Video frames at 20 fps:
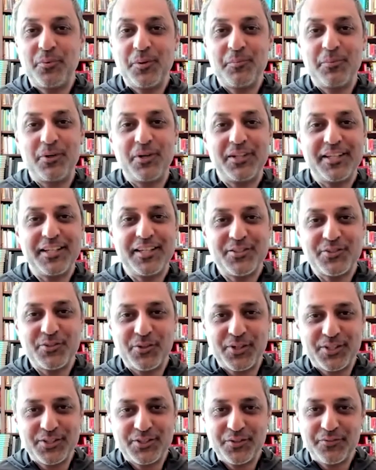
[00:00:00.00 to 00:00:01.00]
brilliant
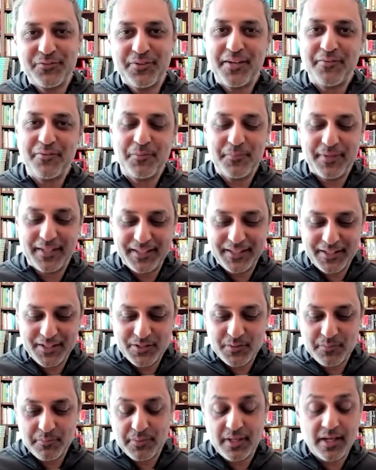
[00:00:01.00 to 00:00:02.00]
or a survival
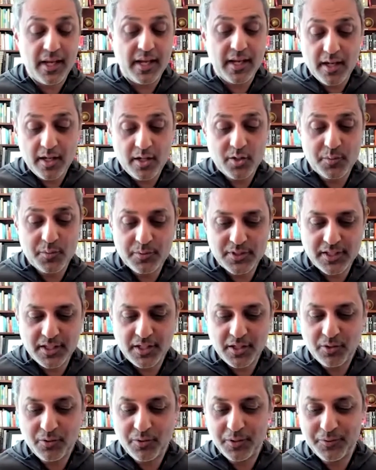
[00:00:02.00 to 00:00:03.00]
mechanism? But I 100%
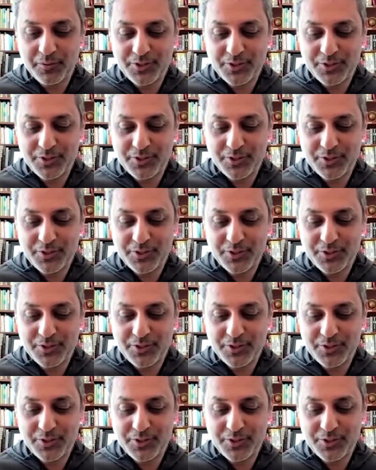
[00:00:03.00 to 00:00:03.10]
agree